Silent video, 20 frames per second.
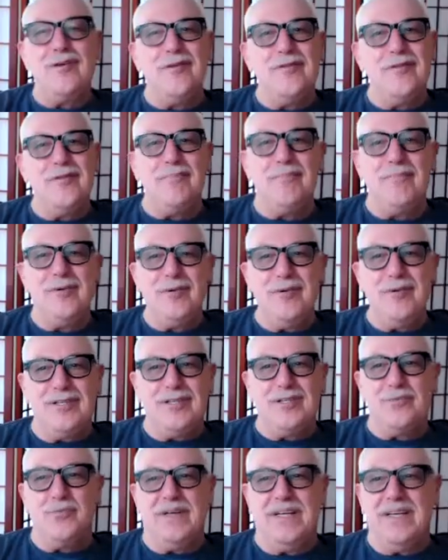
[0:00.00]
the
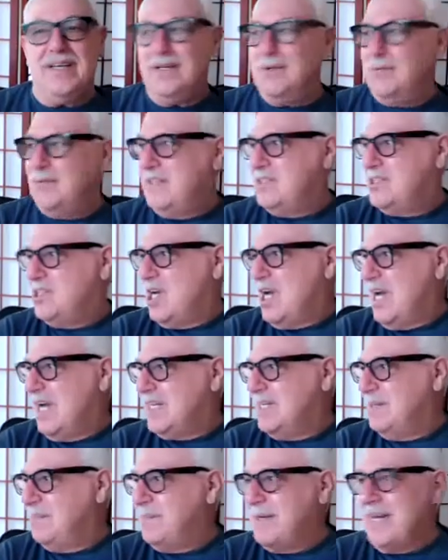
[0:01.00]
Buddhists, we
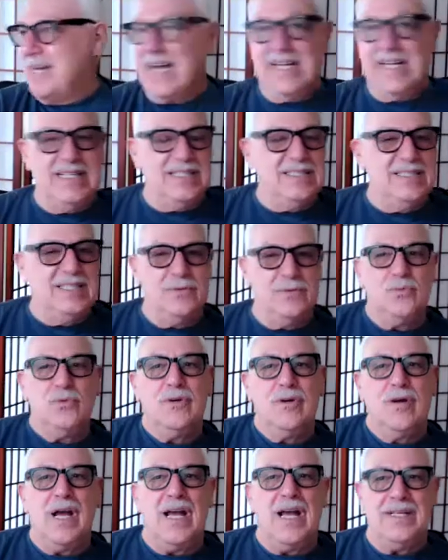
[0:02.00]
talk about it, and
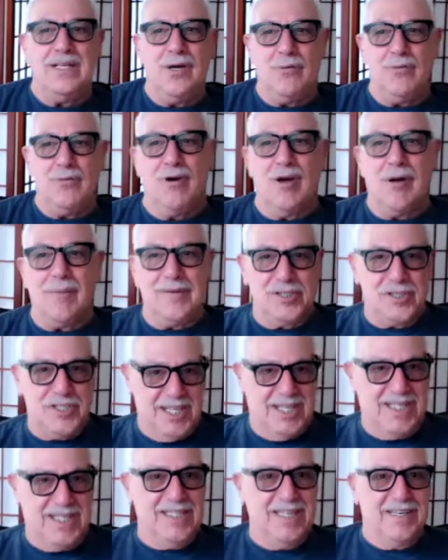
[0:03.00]
I know we're almost
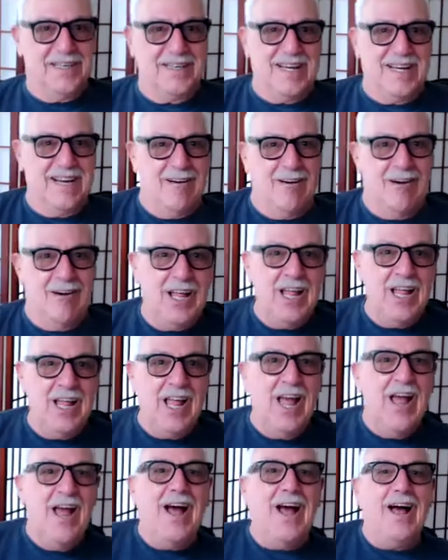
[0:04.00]
done here, Carol.
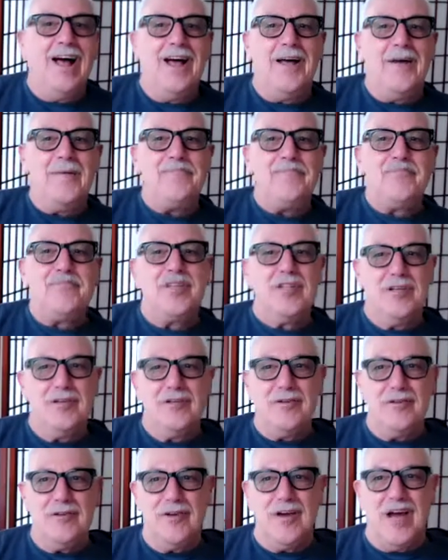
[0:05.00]
I
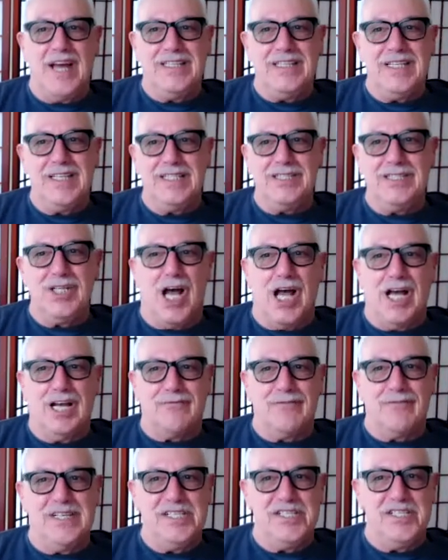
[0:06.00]
did a talk
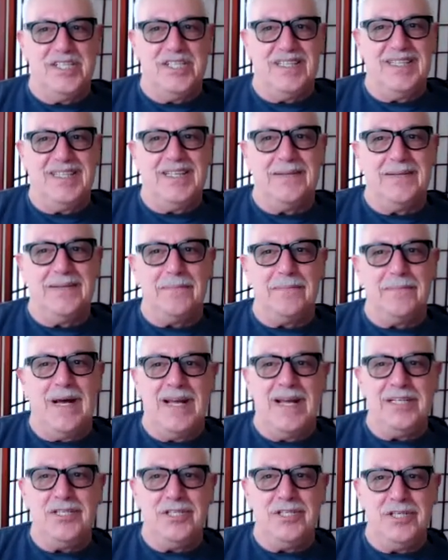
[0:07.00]
recently at
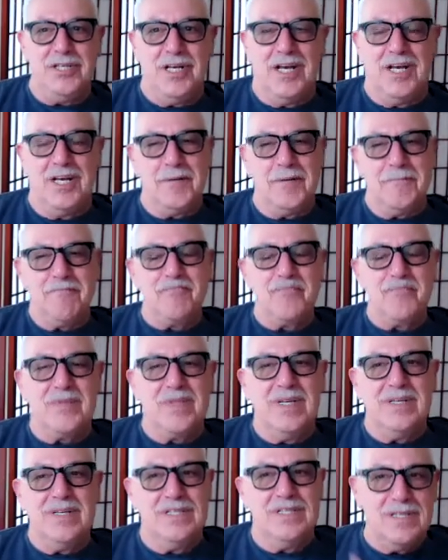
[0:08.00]
my
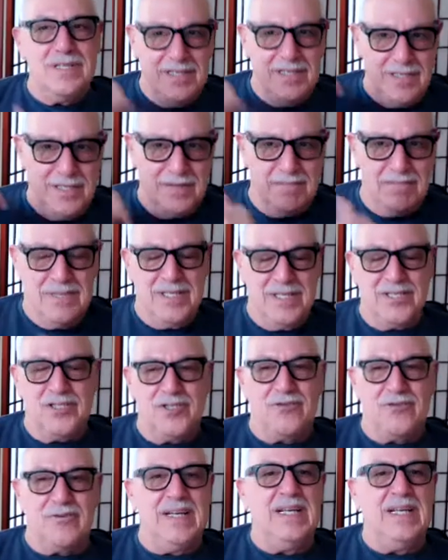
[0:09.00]

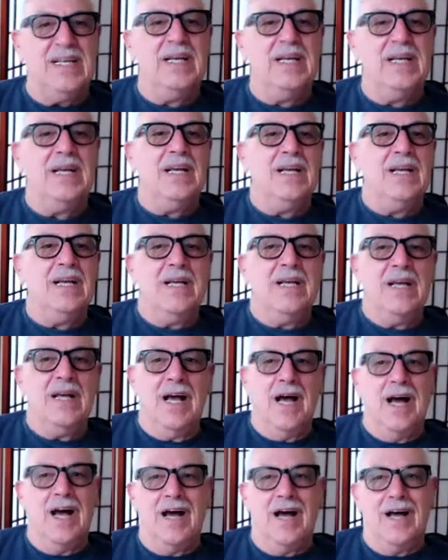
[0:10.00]
ministry
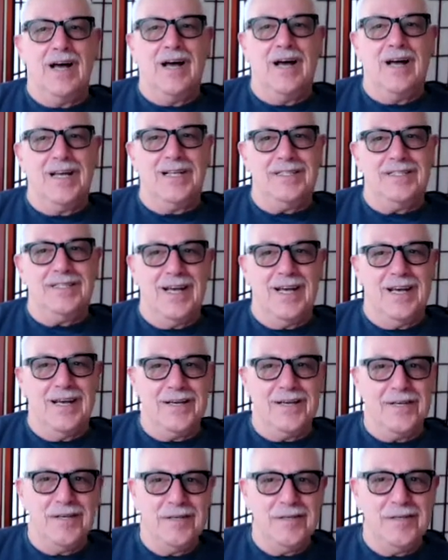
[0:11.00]
on
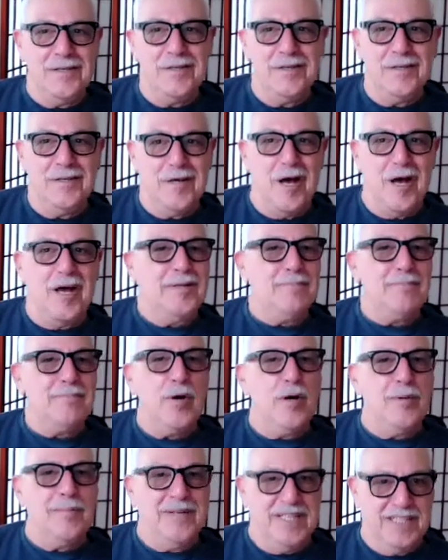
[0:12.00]

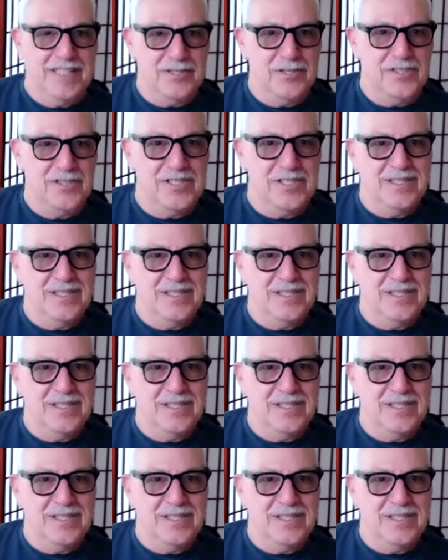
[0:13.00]
impermanence,